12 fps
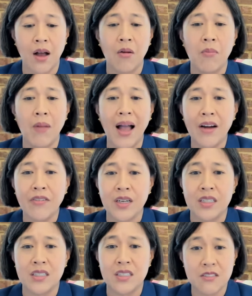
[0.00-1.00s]
Africa's
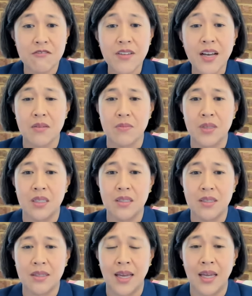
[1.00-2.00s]
development
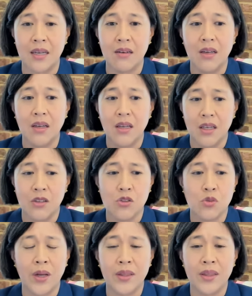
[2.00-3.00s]
then is one
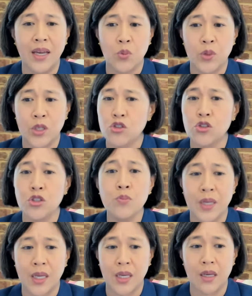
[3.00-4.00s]
that we should be
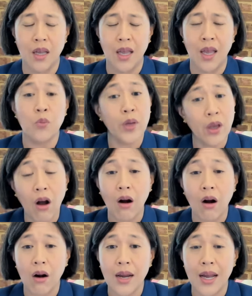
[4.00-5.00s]
and we are
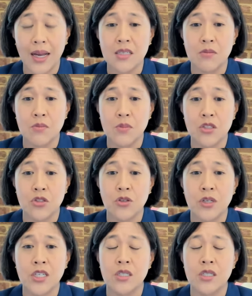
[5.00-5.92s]
as an administration